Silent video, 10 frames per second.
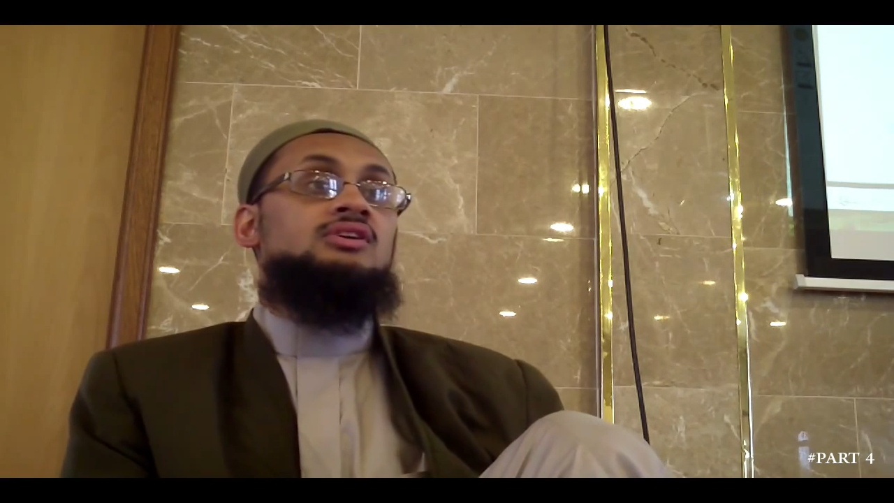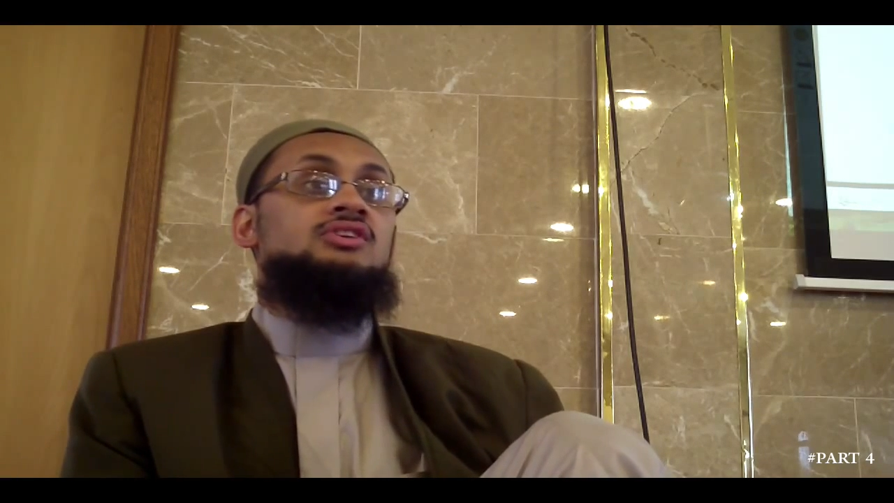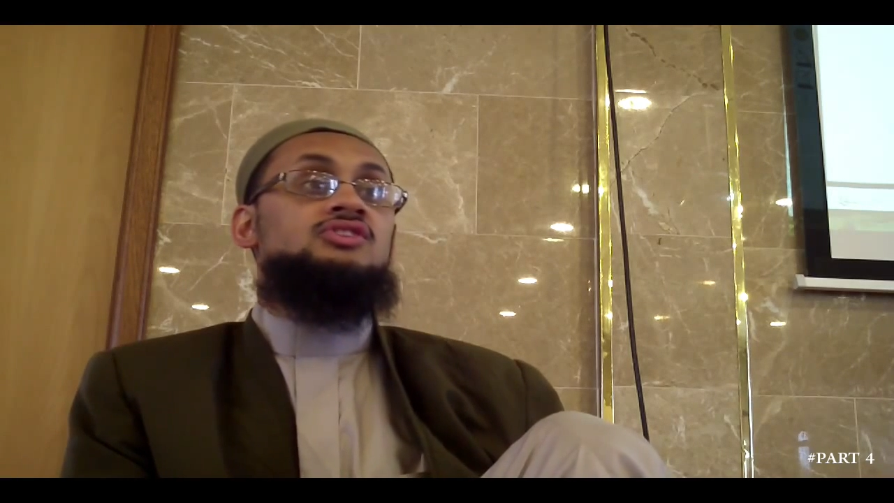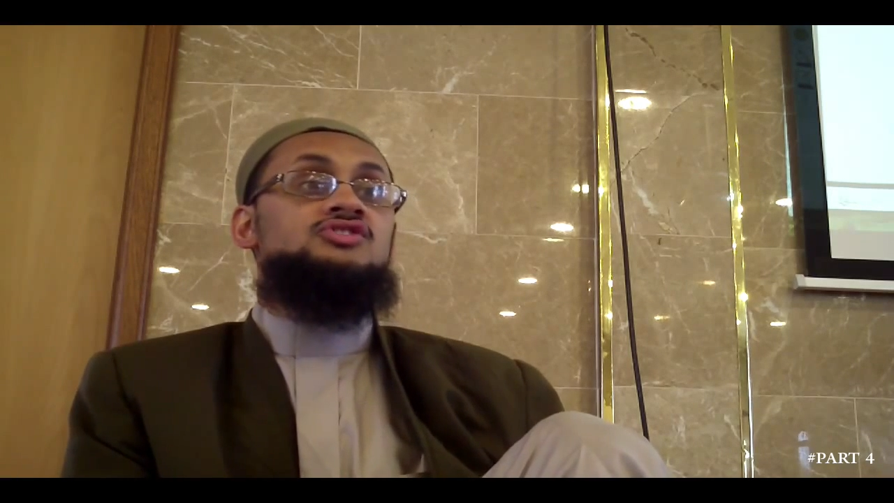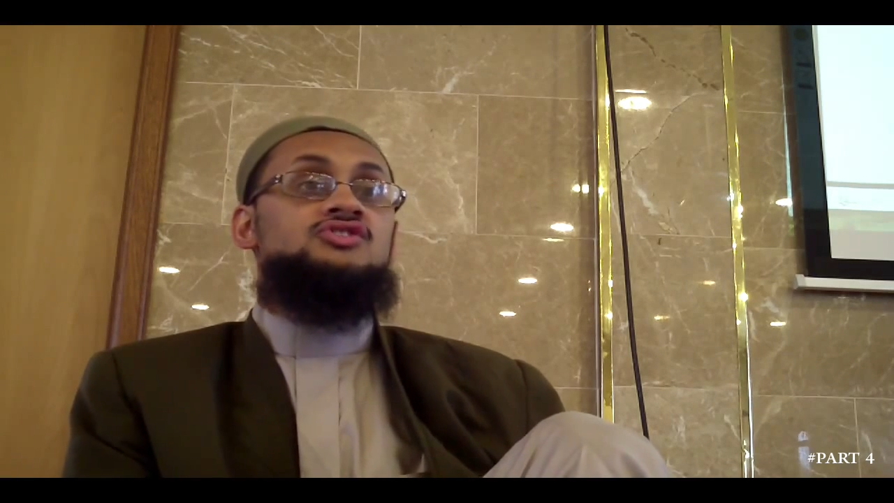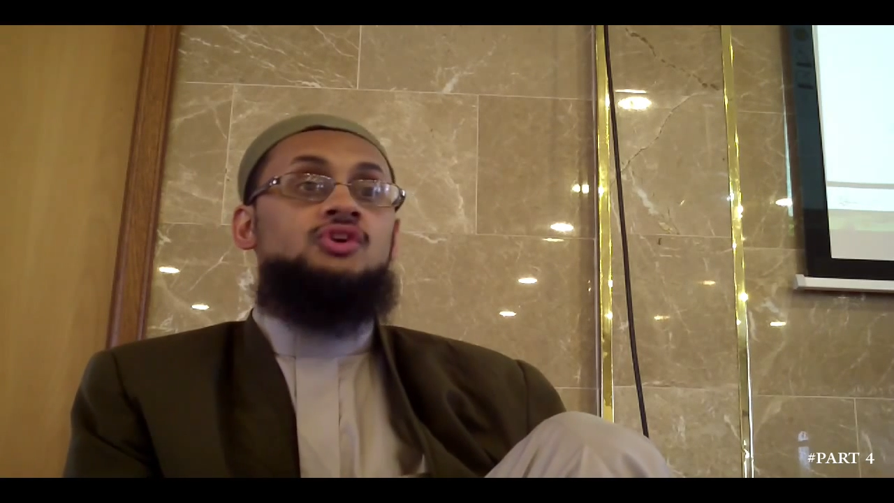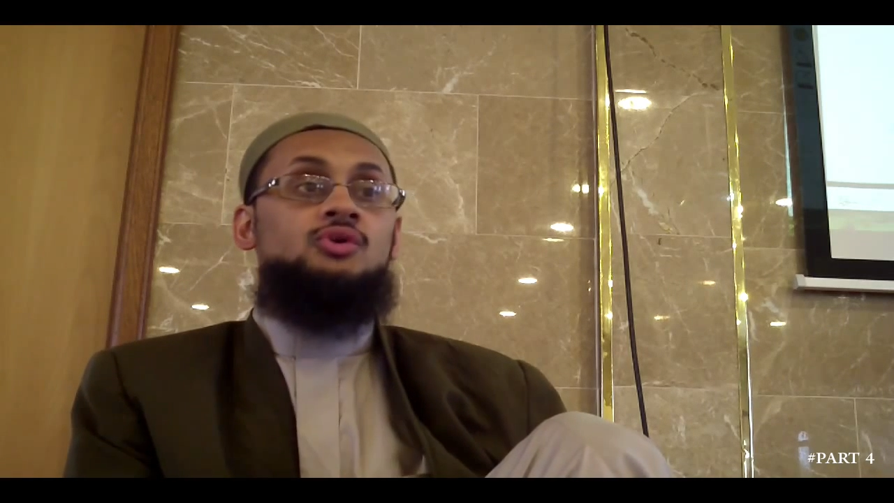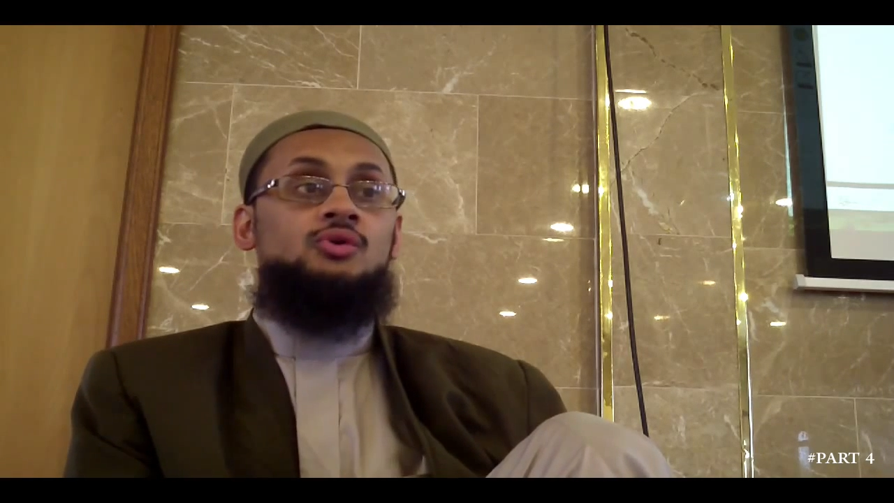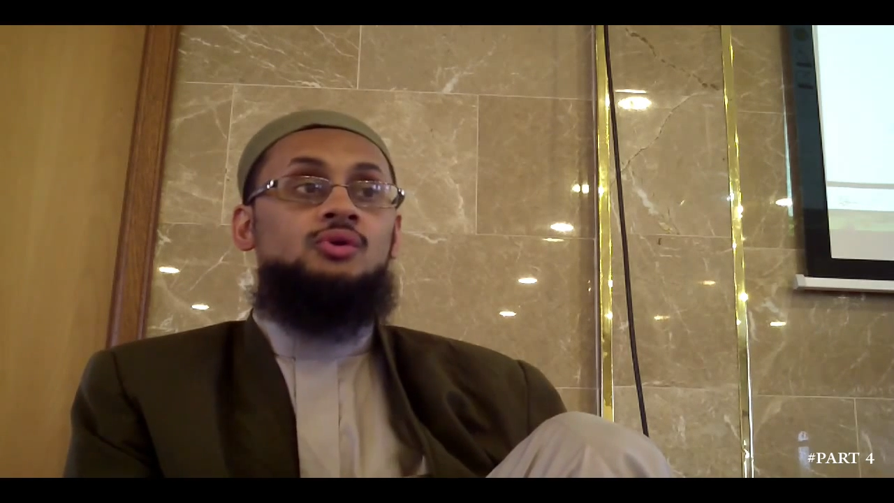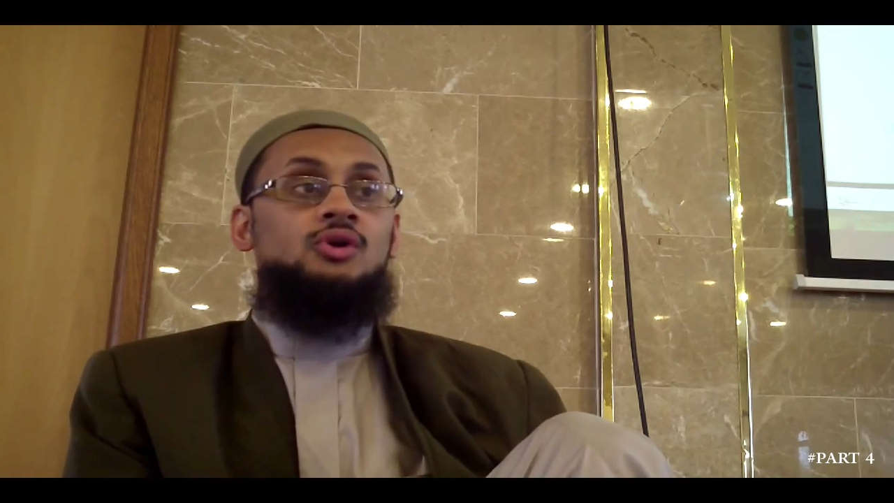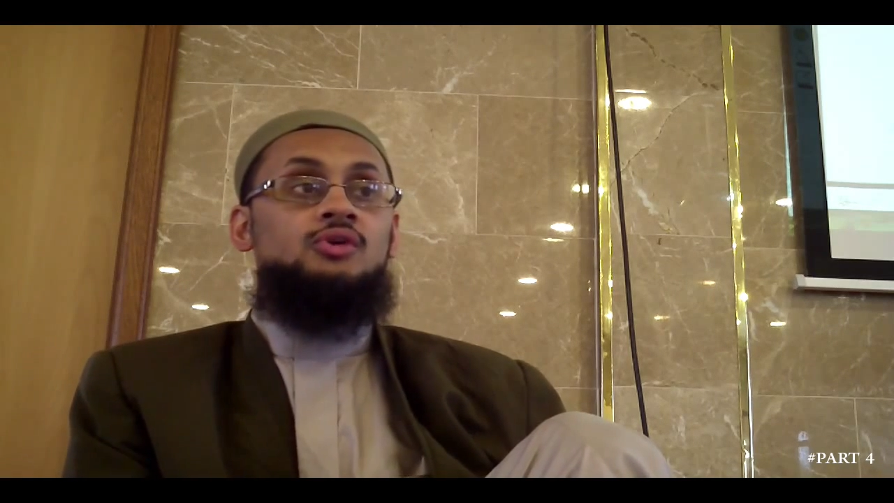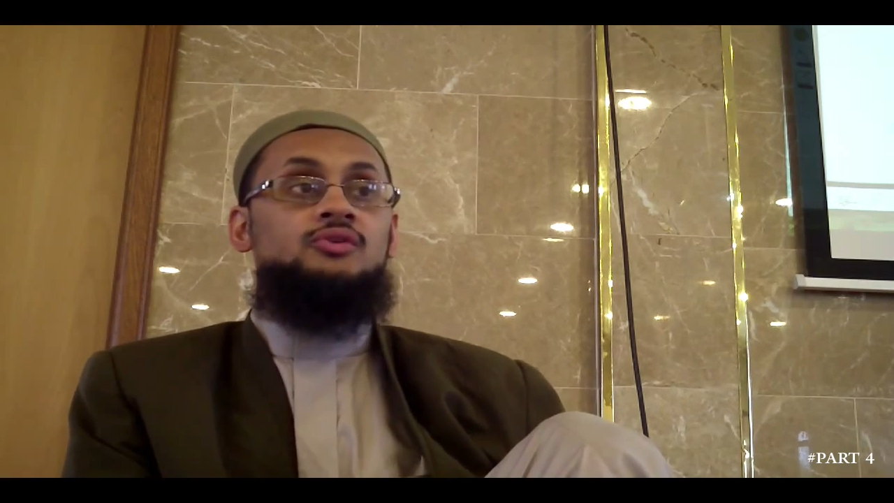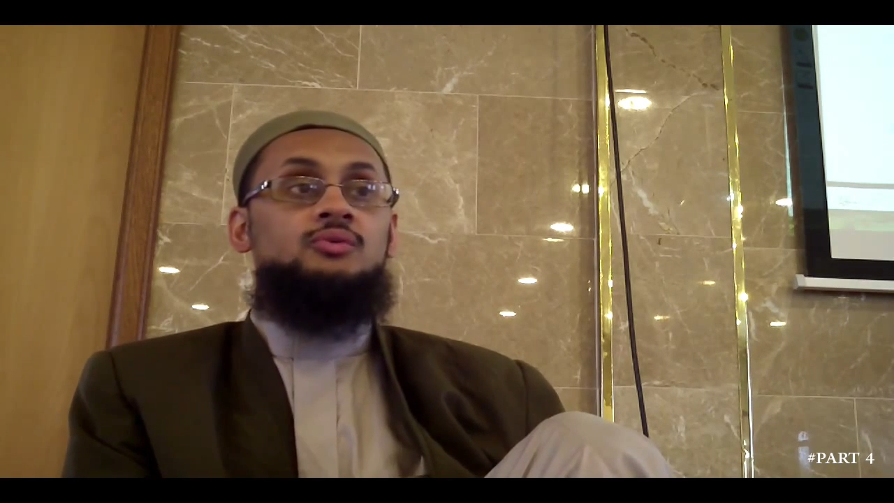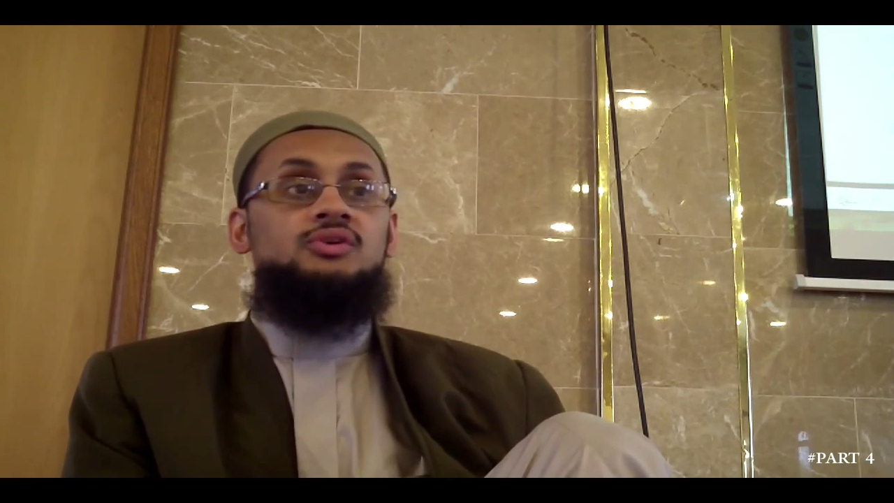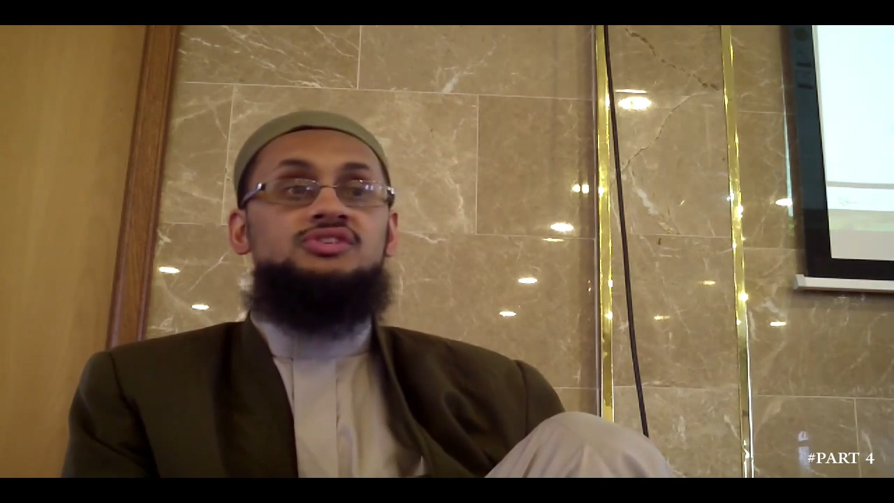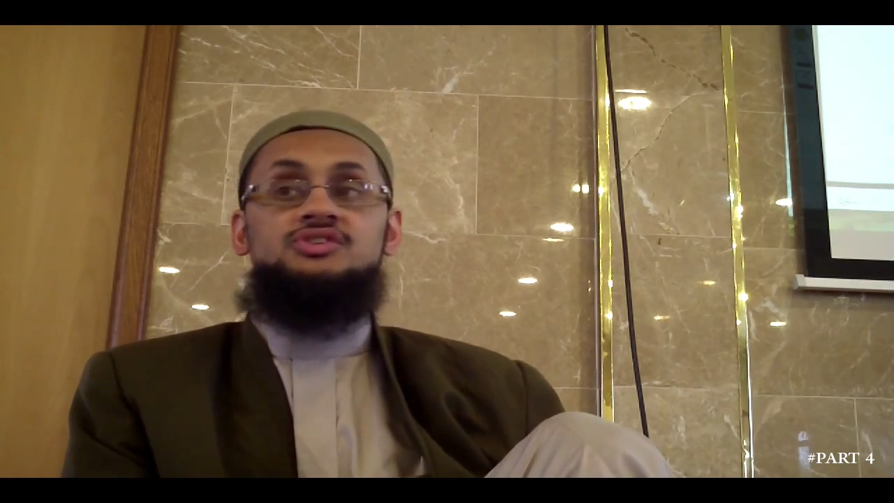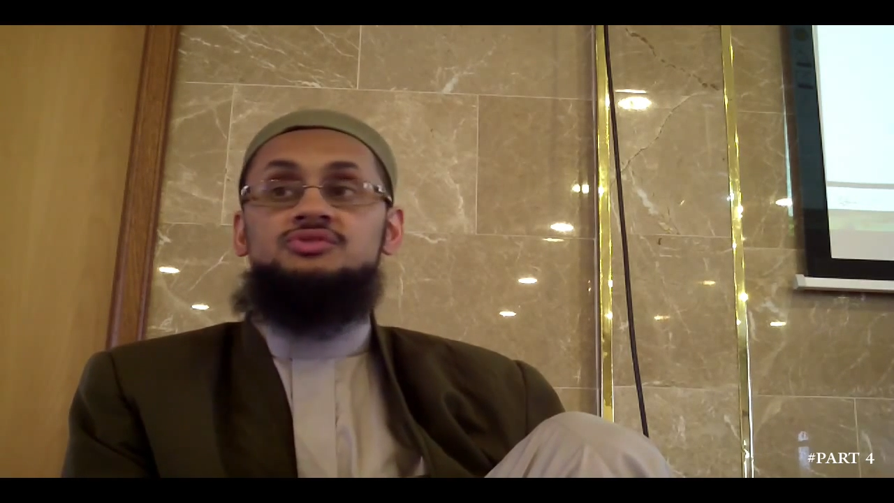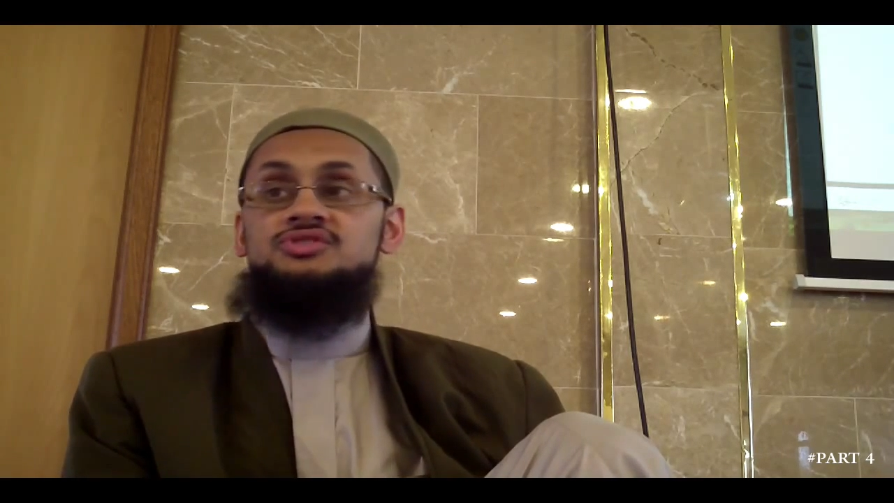control over what you